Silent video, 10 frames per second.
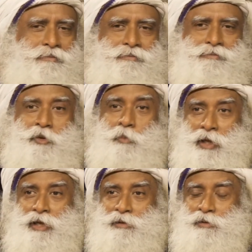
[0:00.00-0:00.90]
we're
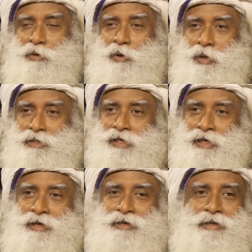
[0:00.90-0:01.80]
planning to go once
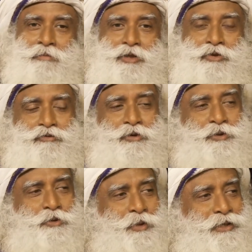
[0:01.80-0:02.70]
again in the month of
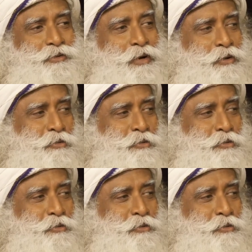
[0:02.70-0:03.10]
October to Agu